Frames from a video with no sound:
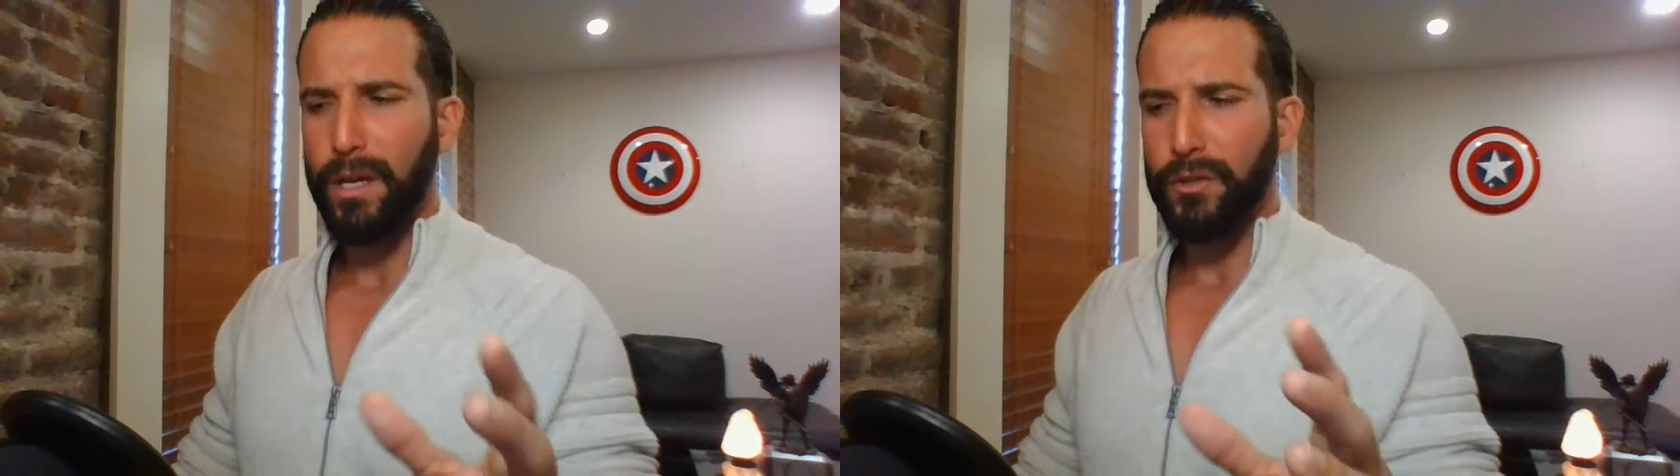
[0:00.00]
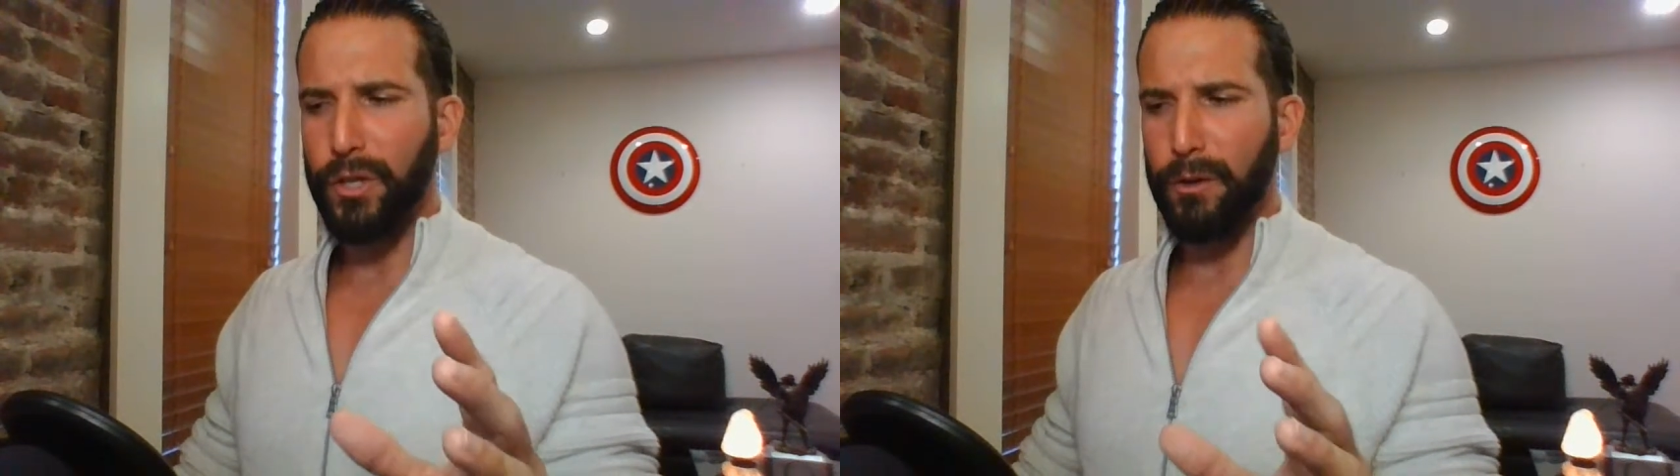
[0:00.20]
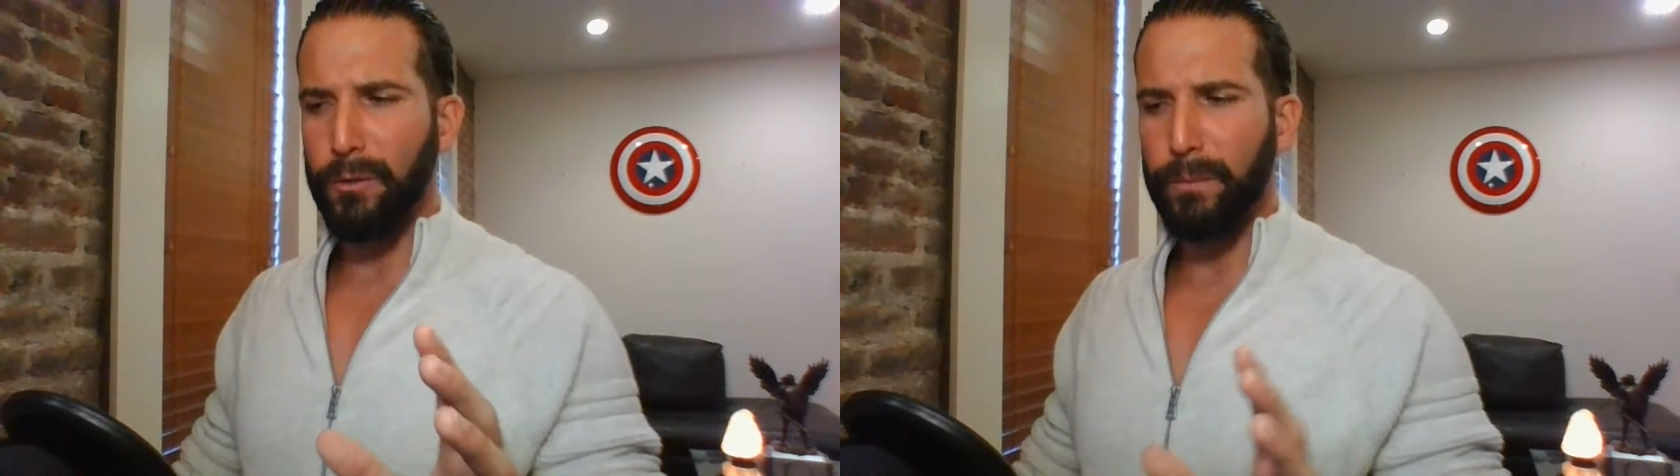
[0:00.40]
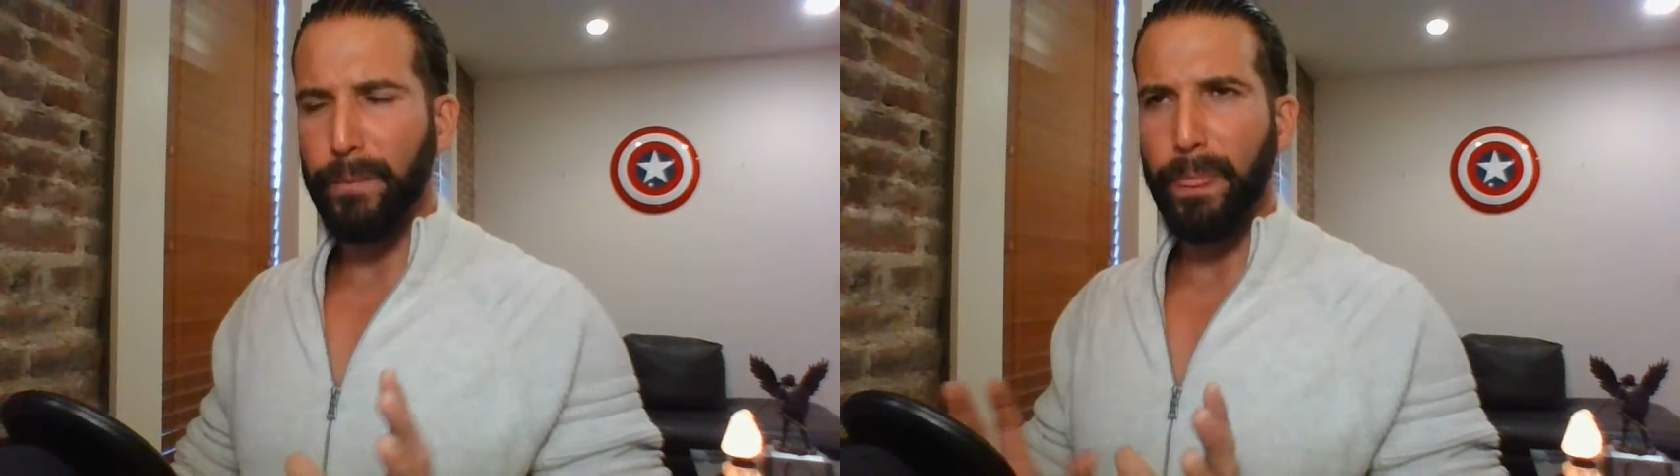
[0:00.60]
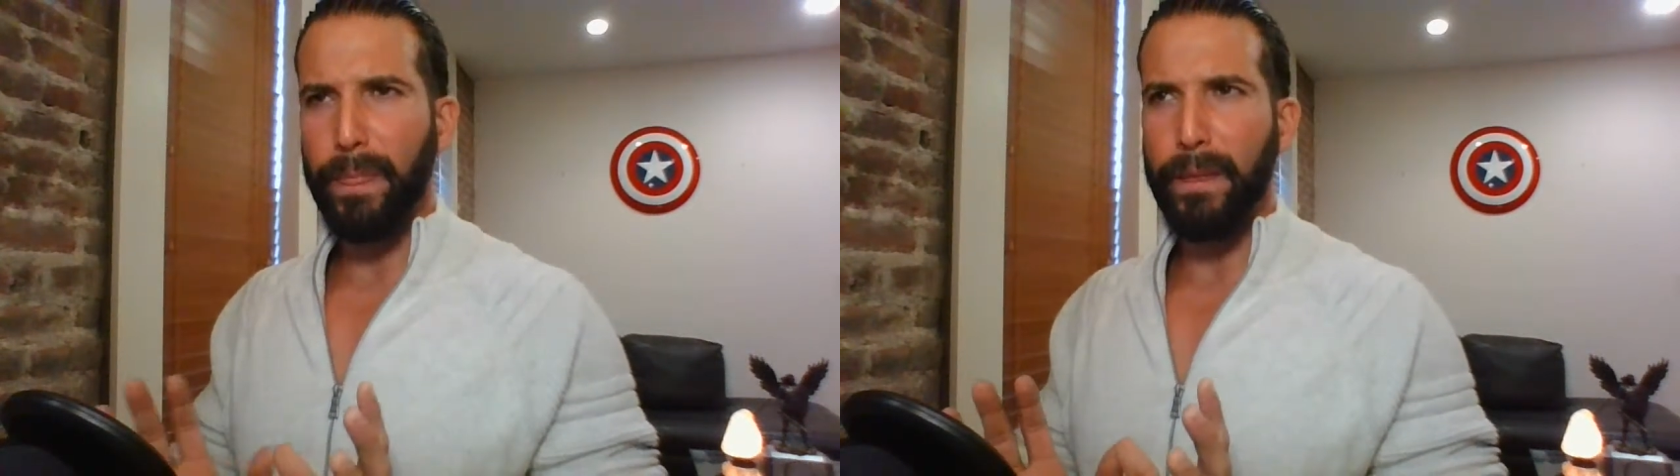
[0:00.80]
So
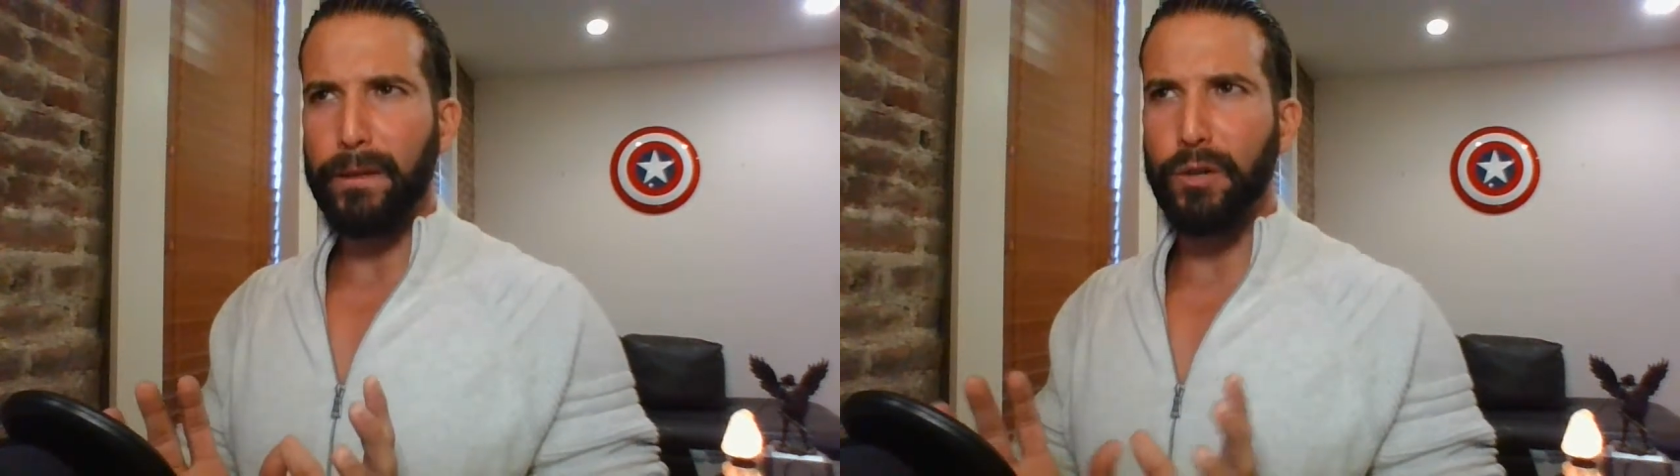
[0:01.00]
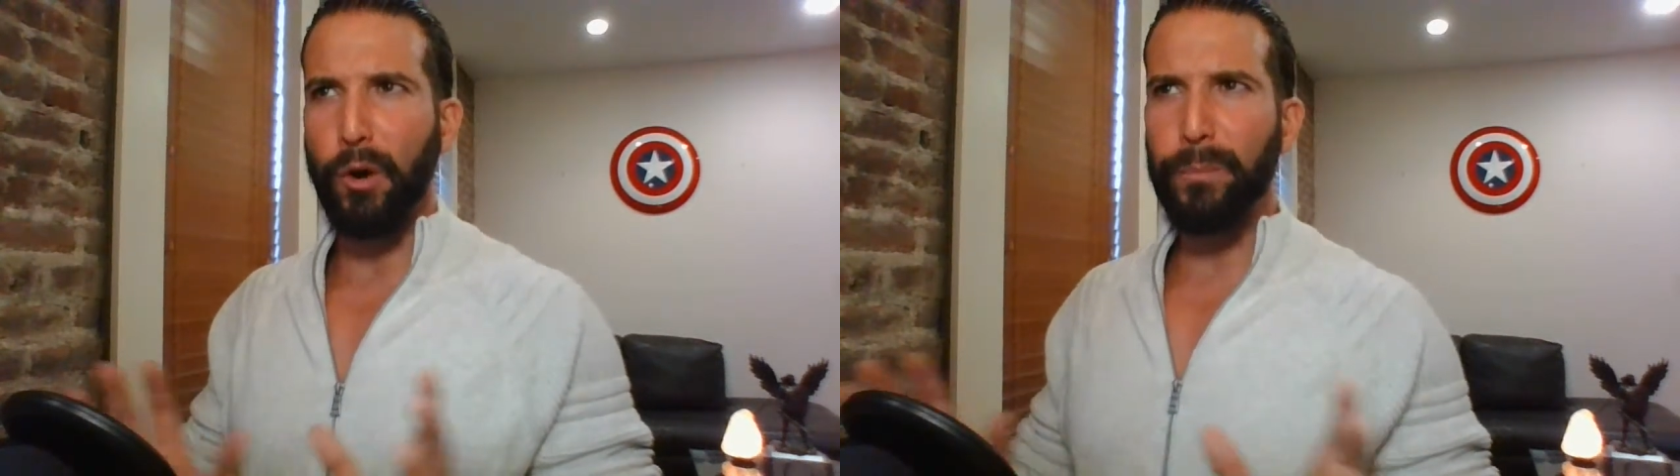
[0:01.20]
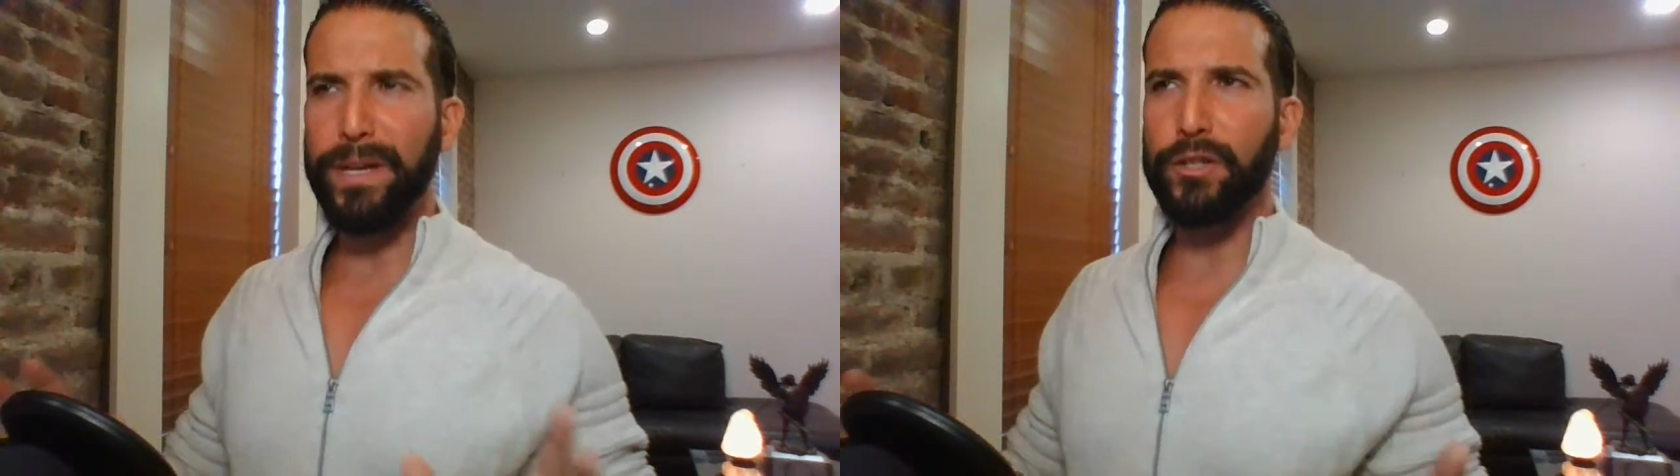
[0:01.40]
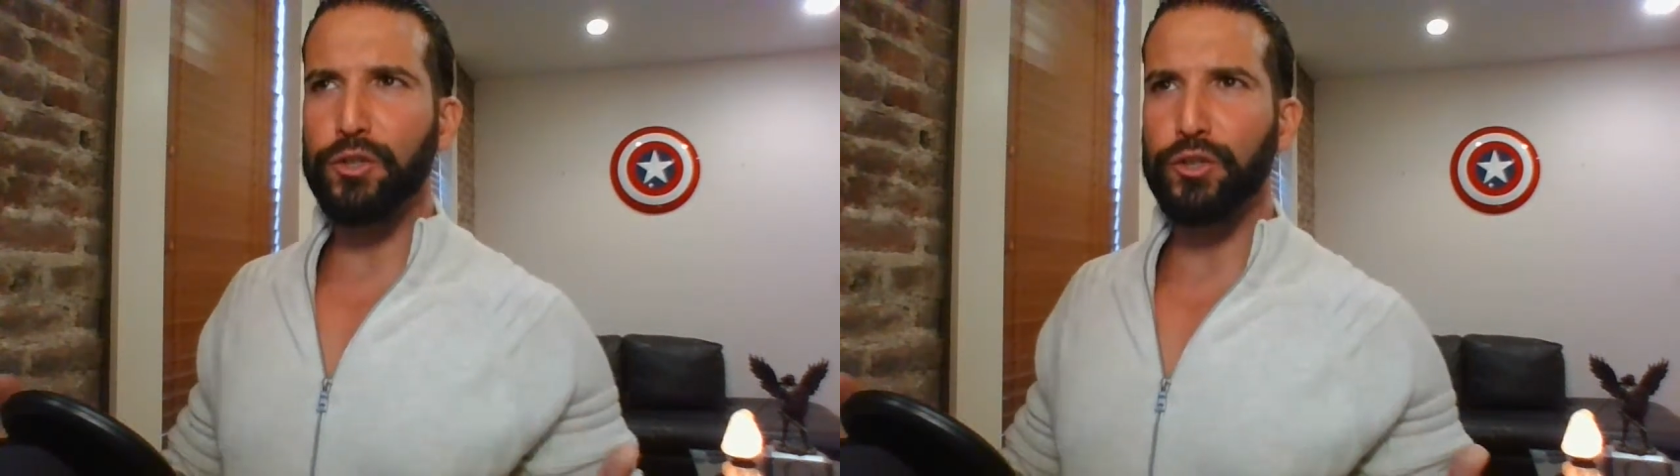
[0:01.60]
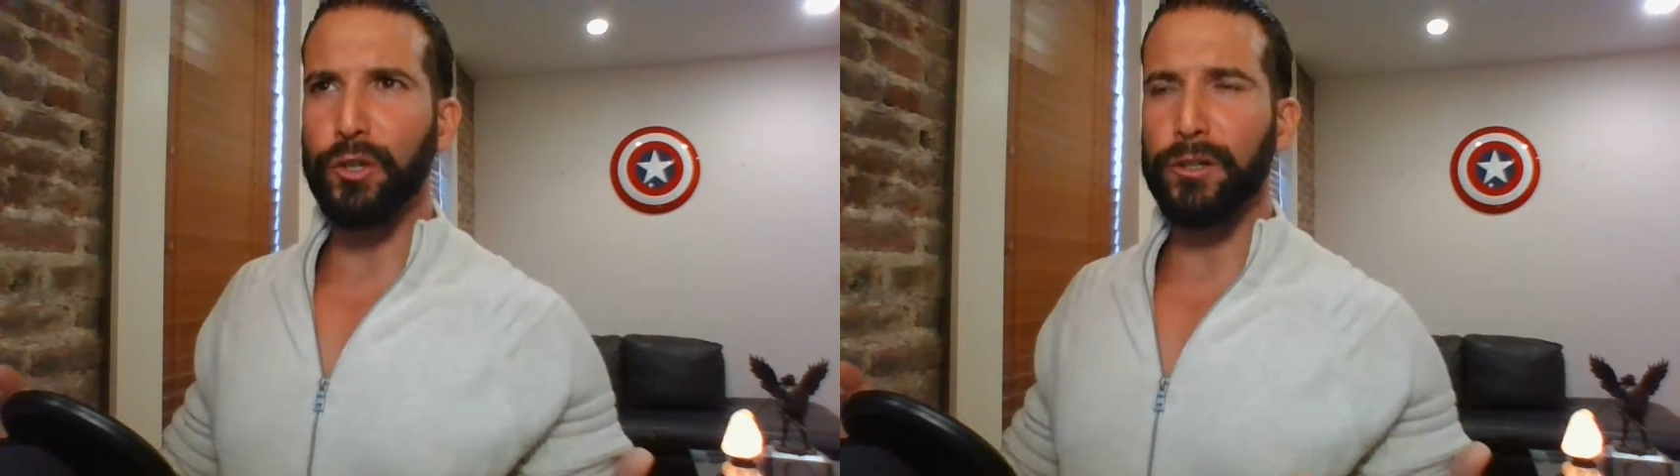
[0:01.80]
don't be
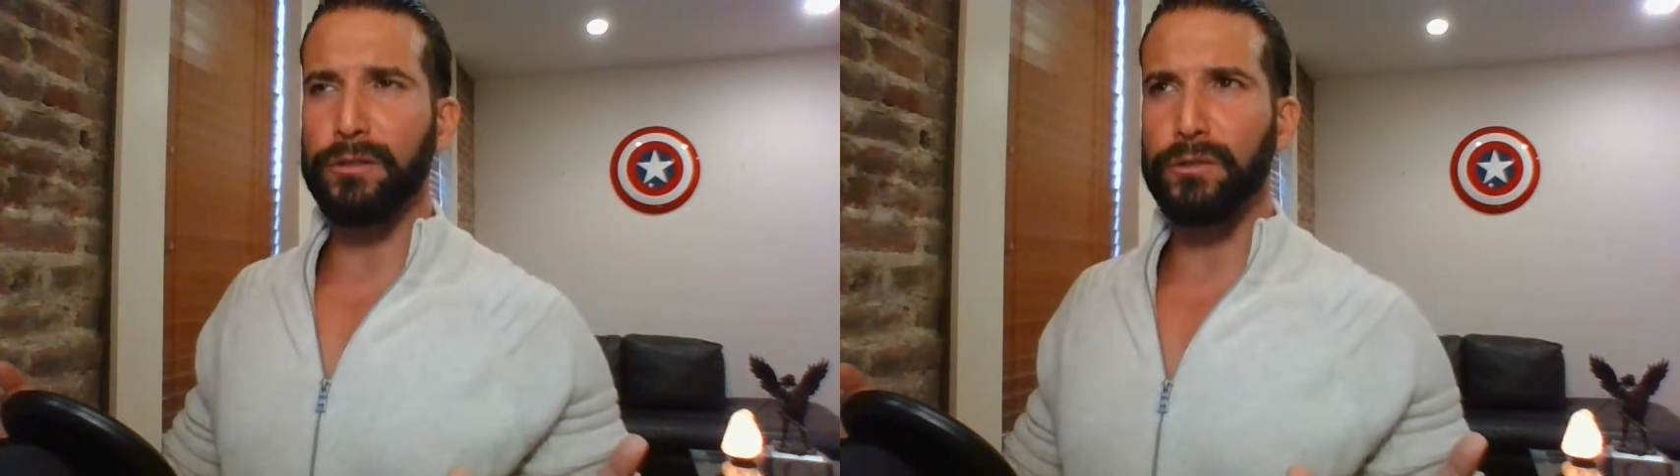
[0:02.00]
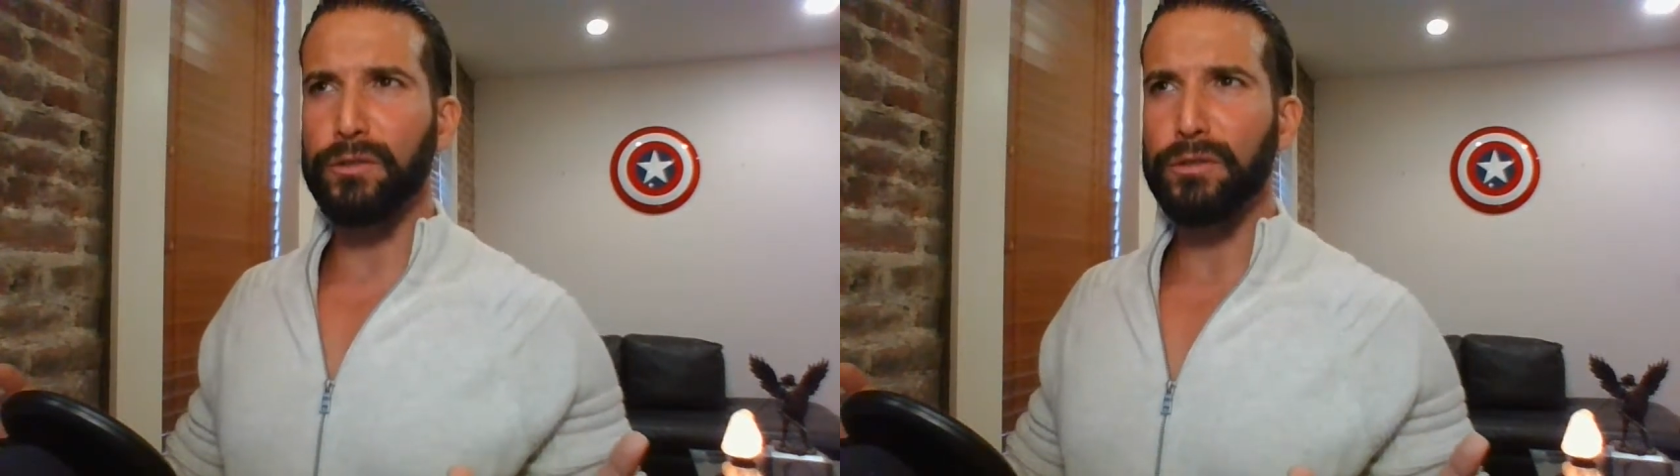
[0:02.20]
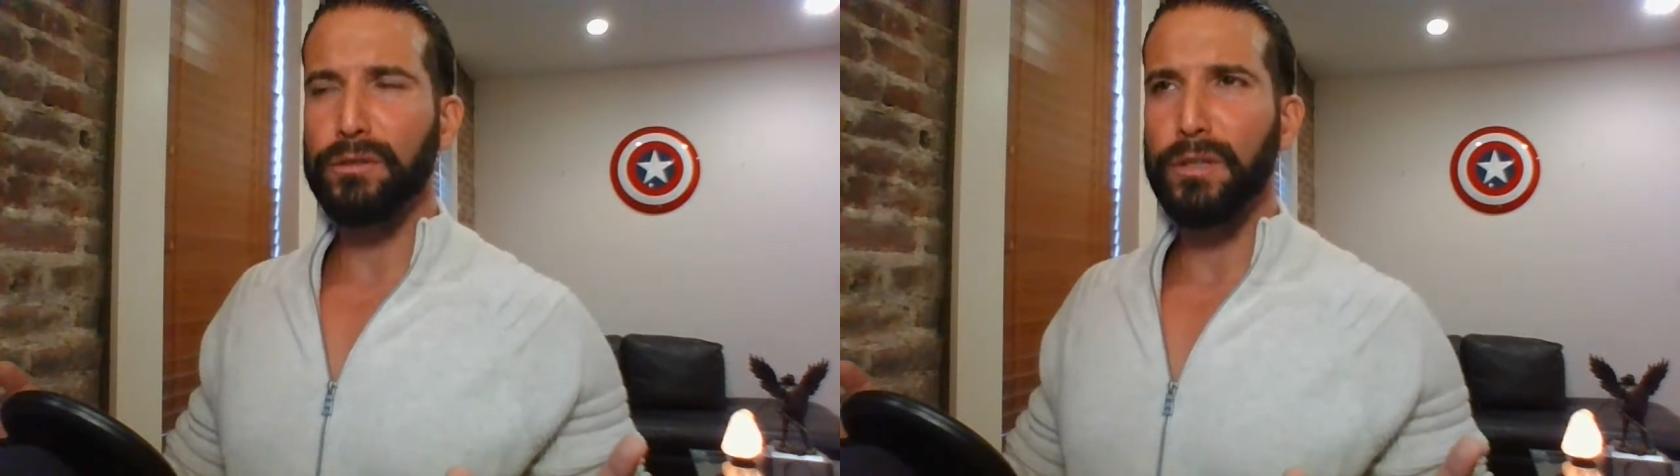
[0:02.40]
concerned